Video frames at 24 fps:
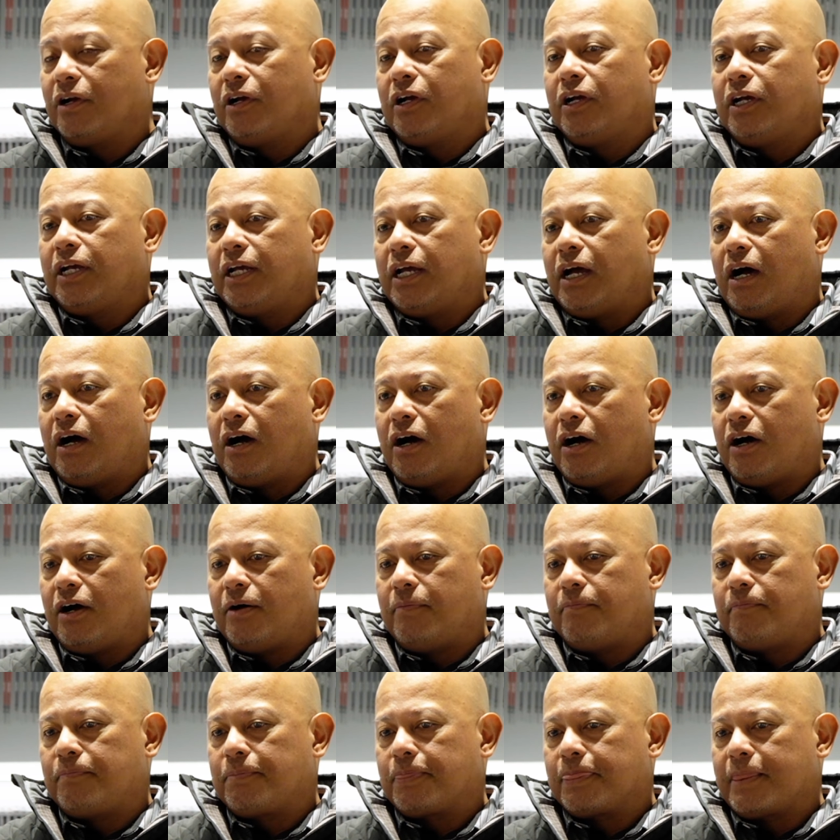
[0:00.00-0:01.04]
Yeah.
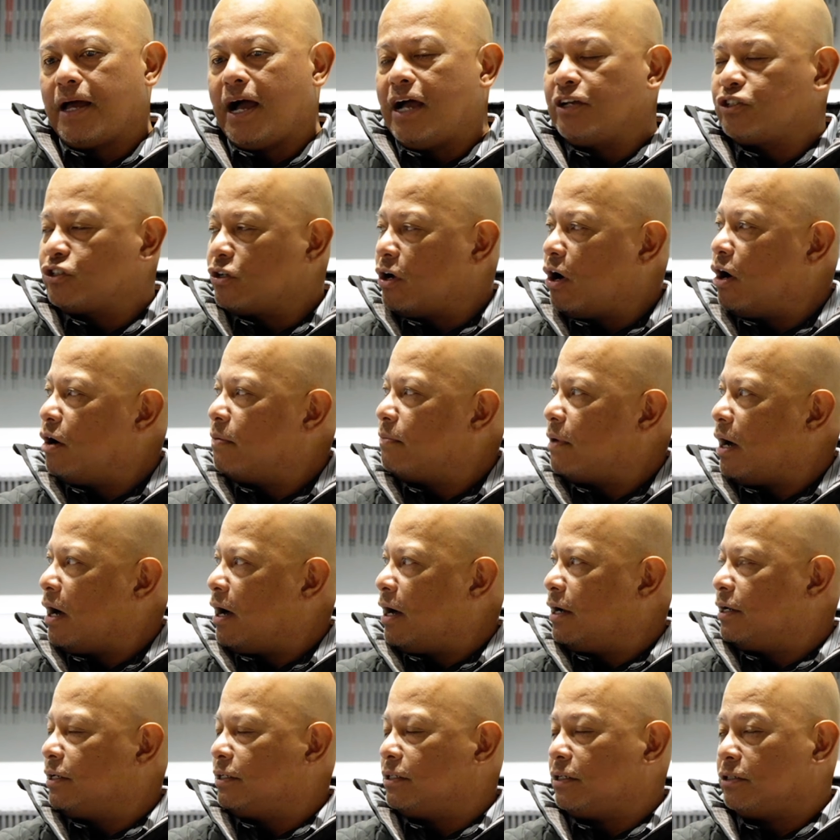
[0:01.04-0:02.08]
Um, I saw him
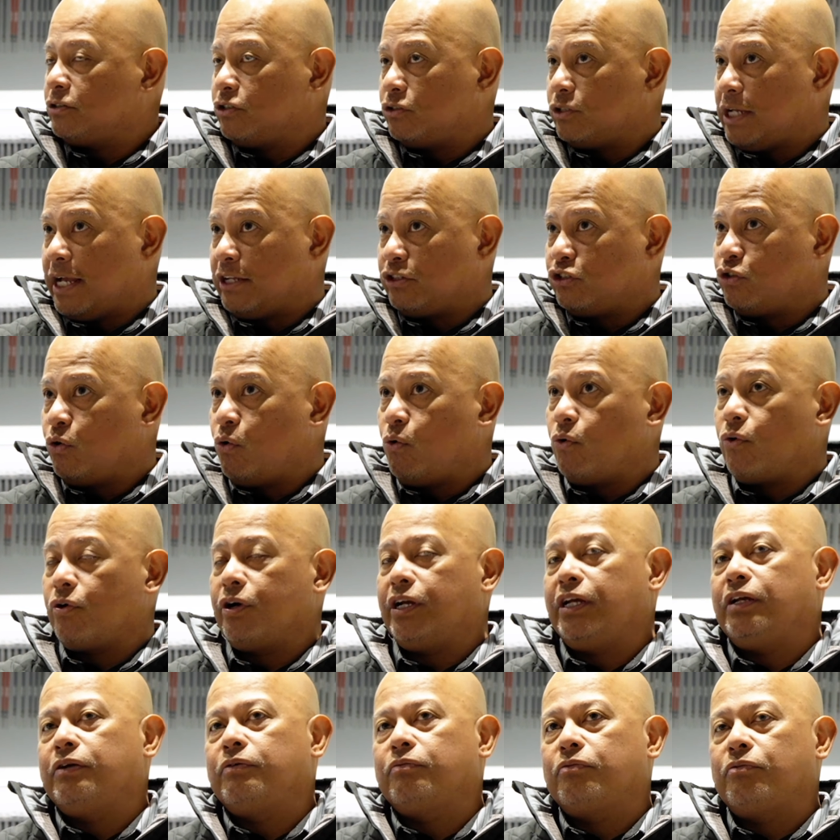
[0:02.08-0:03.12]
on at
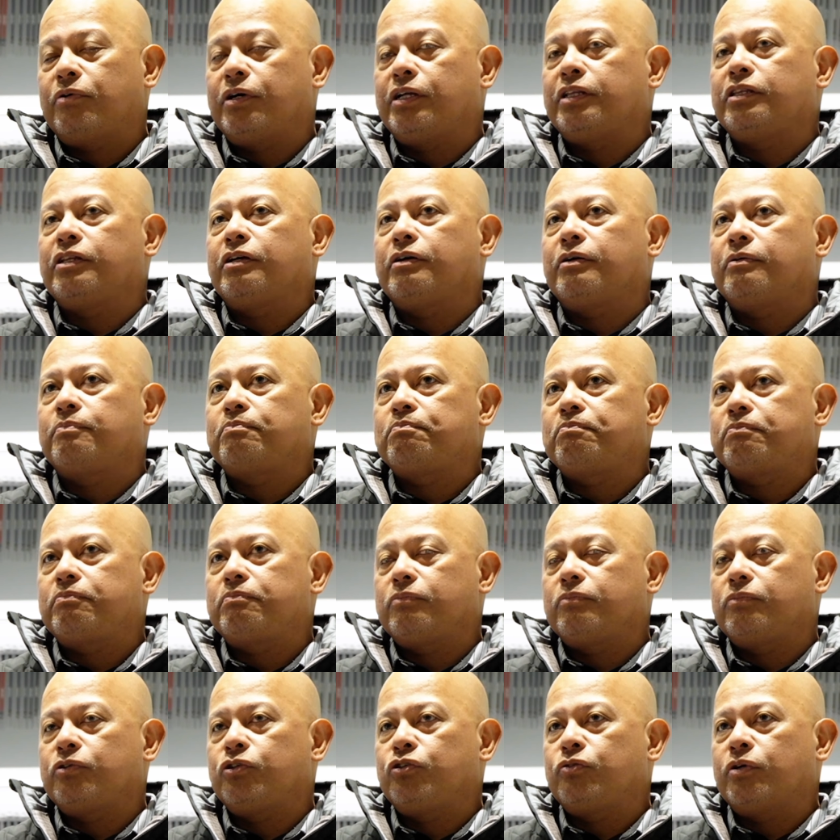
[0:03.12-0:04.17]
Torrey when the
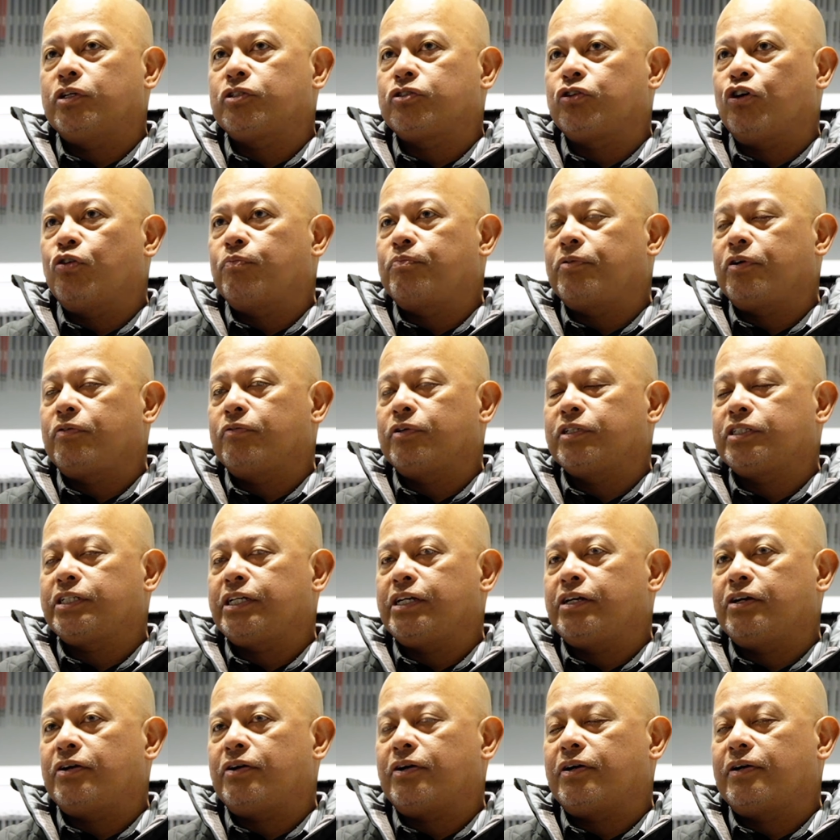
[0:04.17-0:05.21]
U.S. Open was
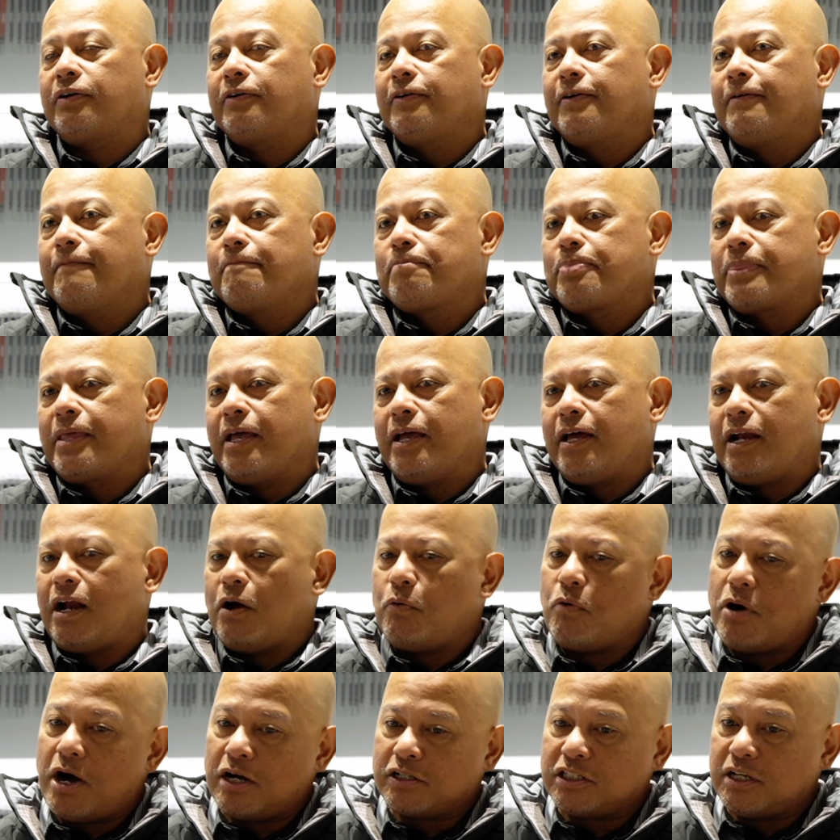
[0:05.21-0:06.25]
here, and I
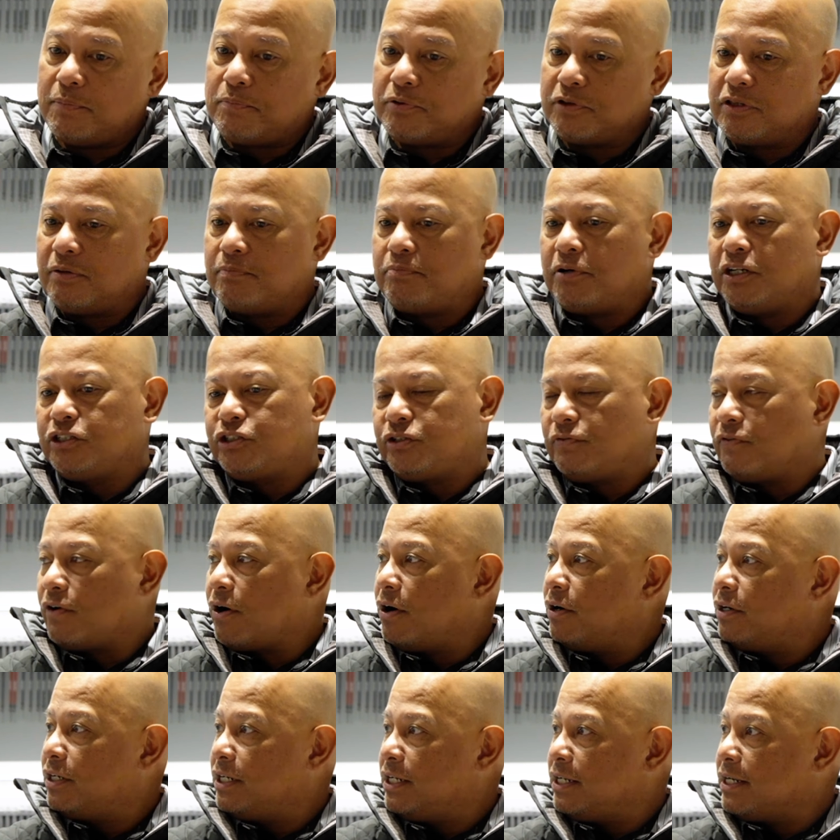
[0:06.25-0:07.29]
walked up with a bunch of
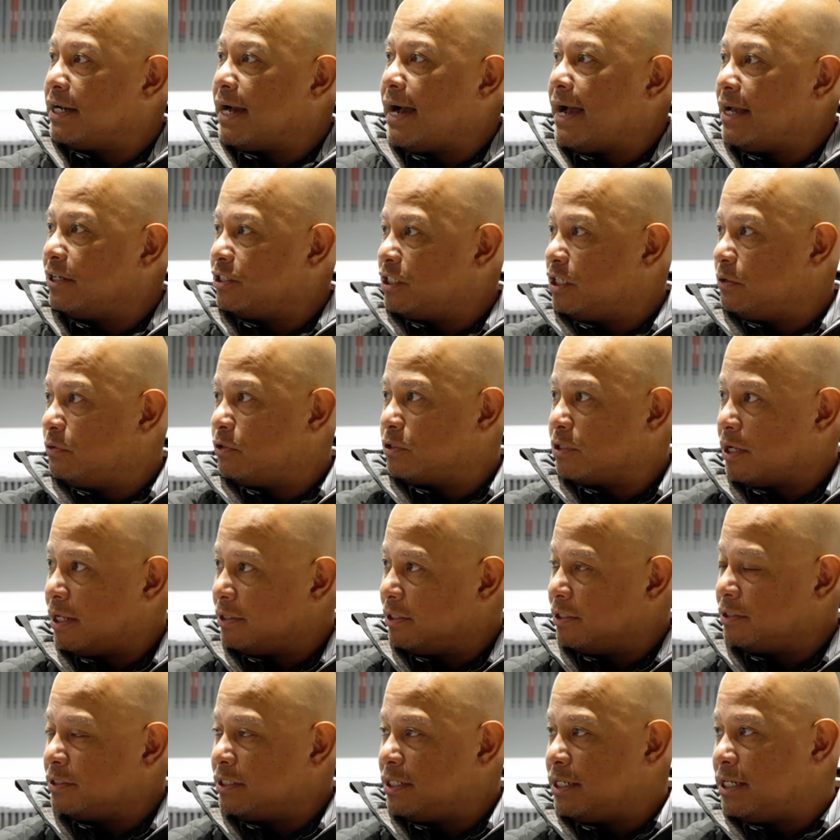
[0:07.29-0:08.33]
R&D guys. He was on
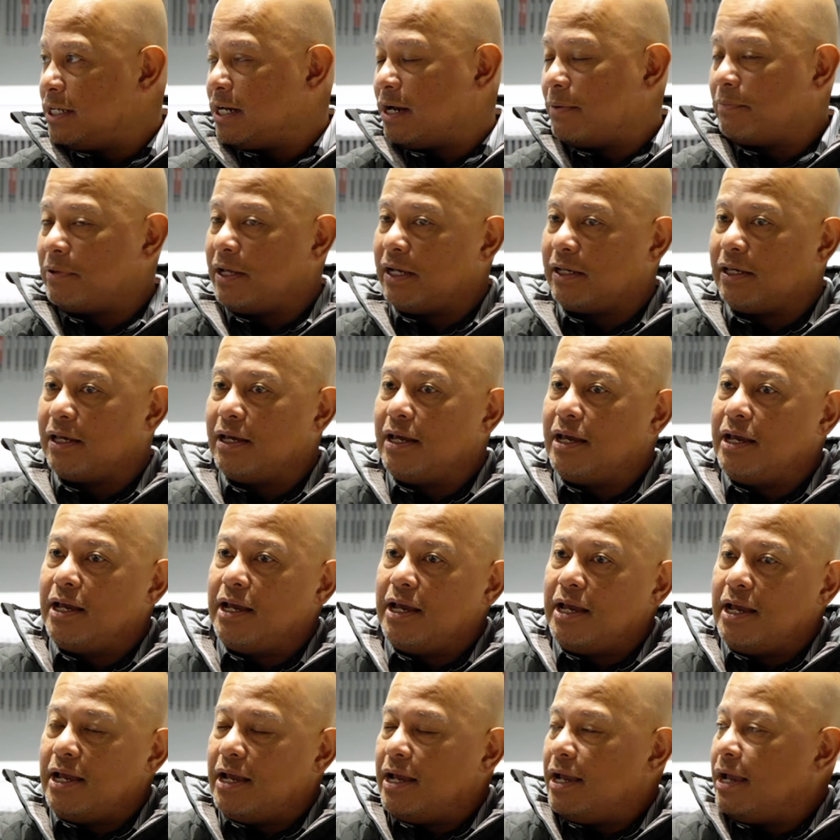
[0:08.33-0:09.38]
the tee, and I'm like,
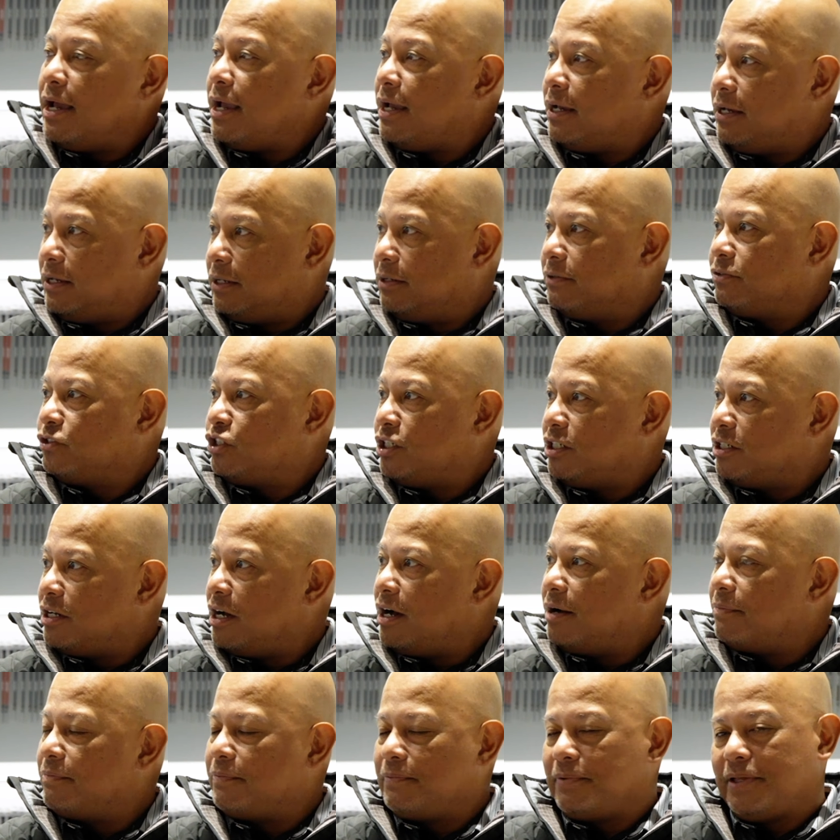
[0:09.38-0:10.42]
"Hey, G
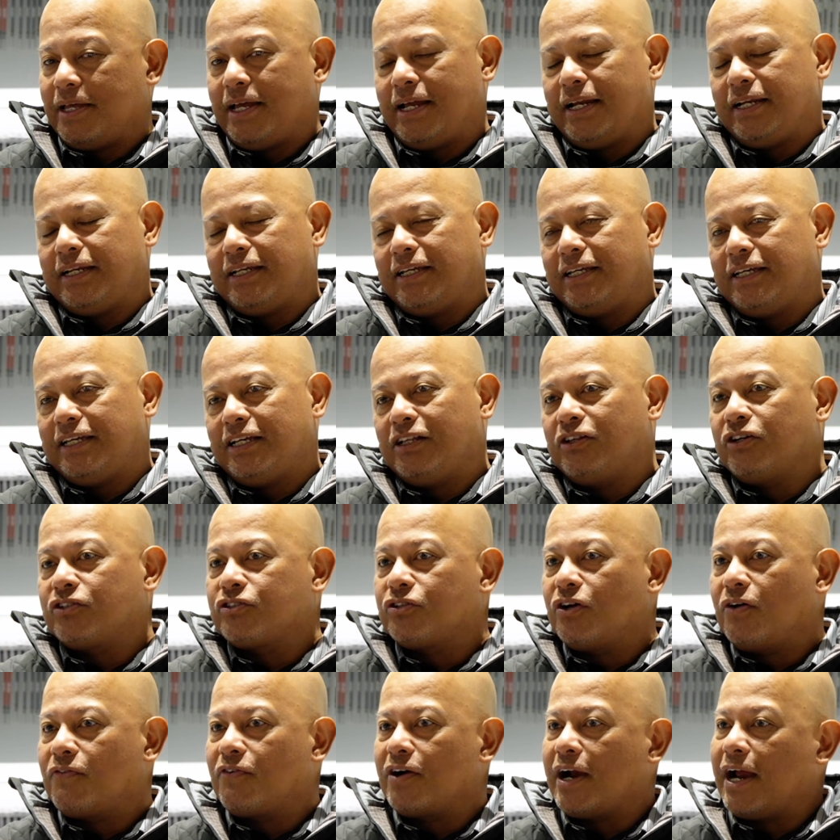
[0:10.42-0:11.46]
Dub," and he looks
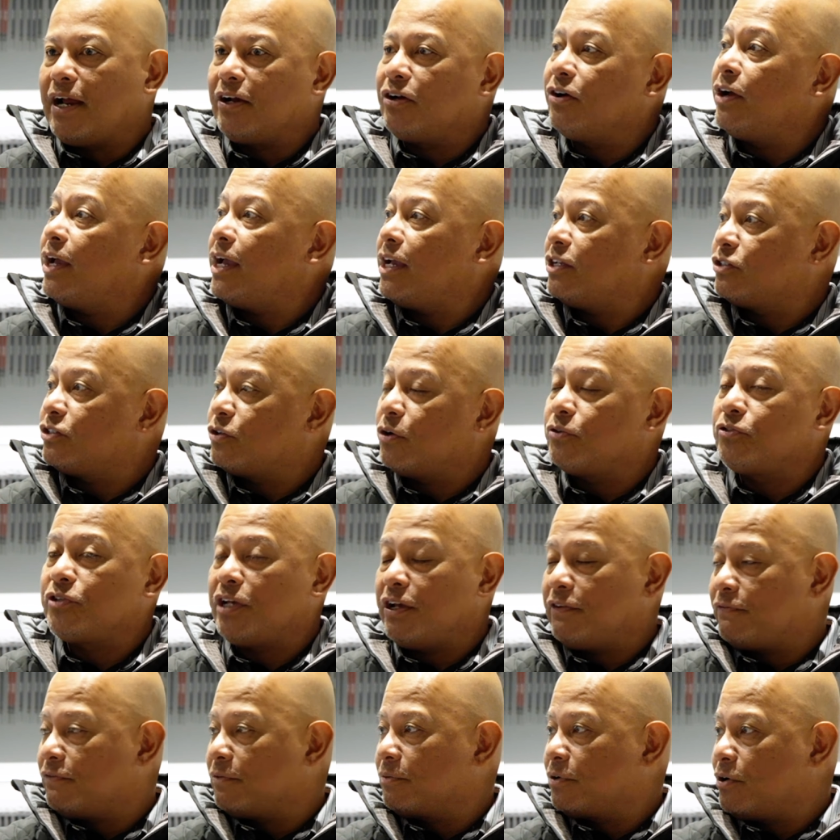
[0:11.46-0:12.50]
over. I go, "Hey, it's Jose
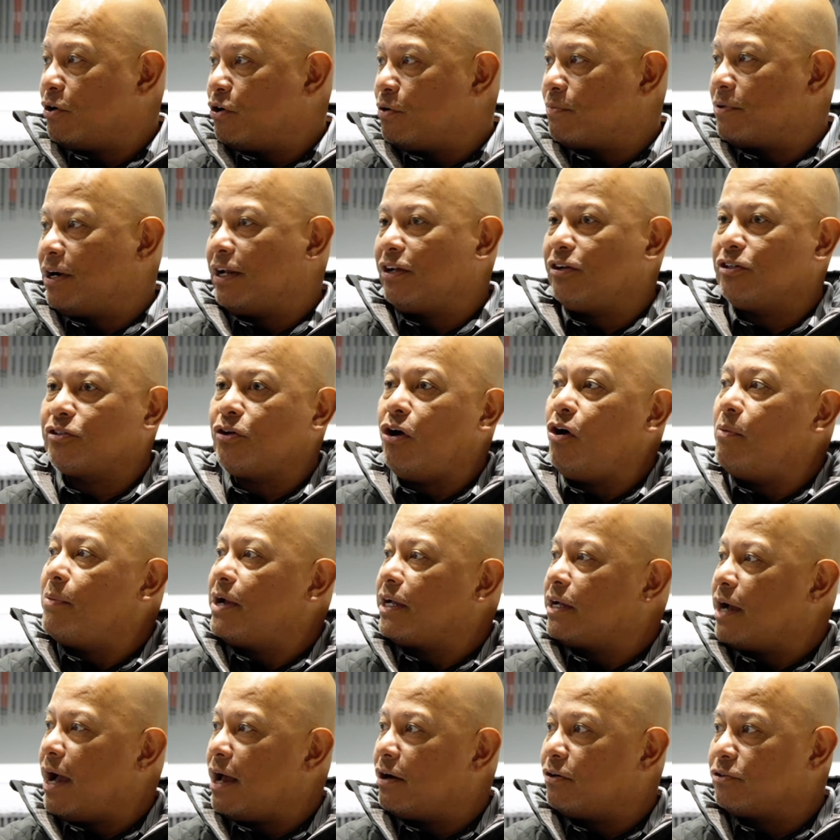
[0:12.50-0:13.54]
from Cobra." He goes, "Oh my
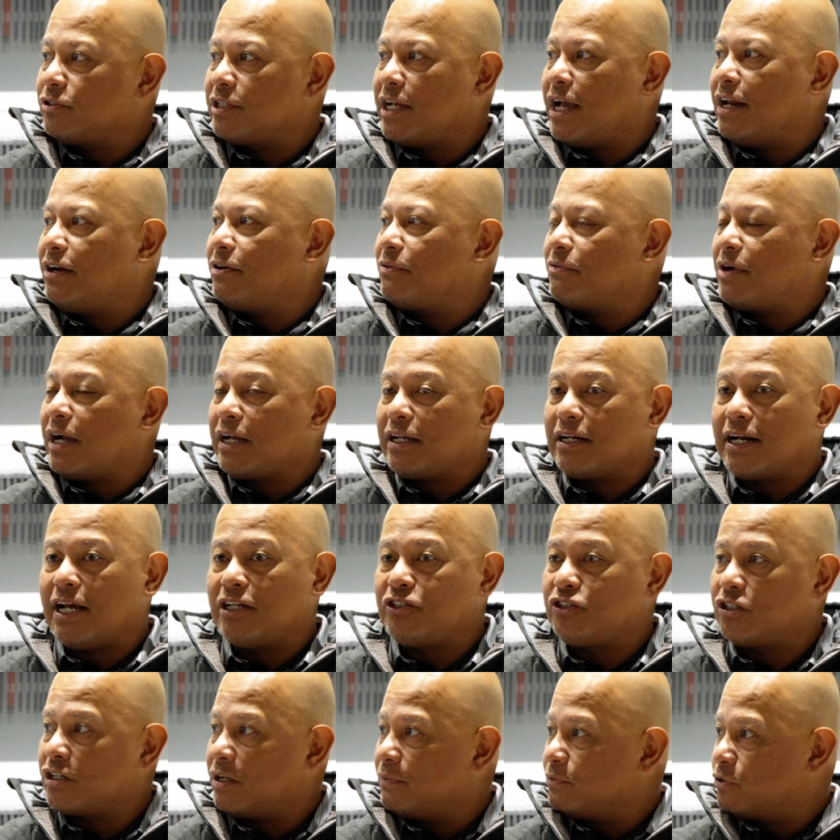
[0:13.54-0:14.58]
God, Jose, I didn't recognize
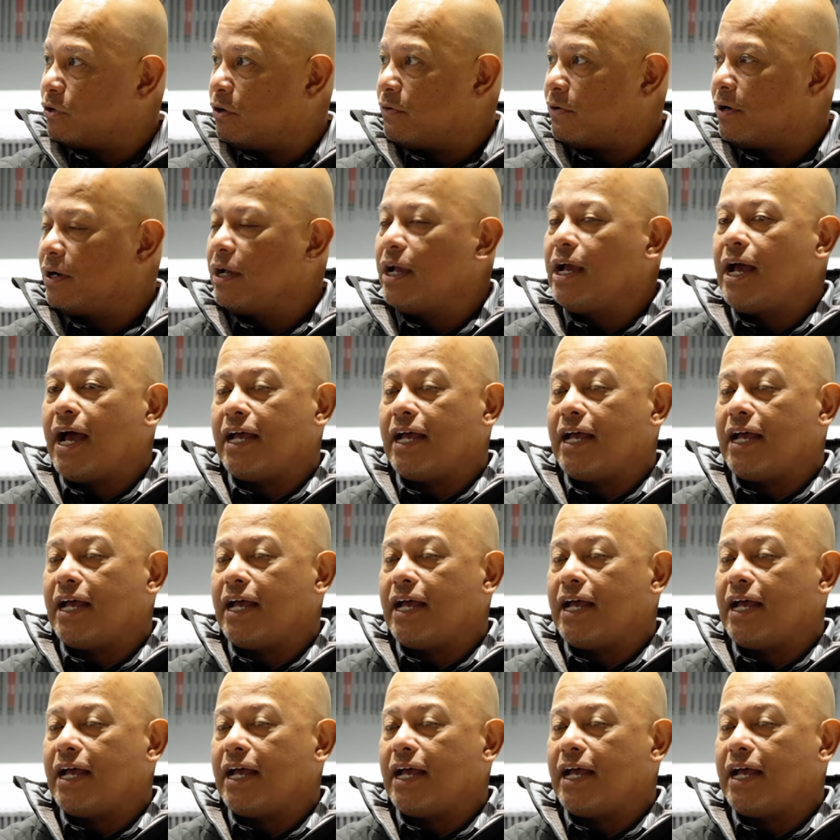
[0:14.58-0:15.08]
you." Comes over.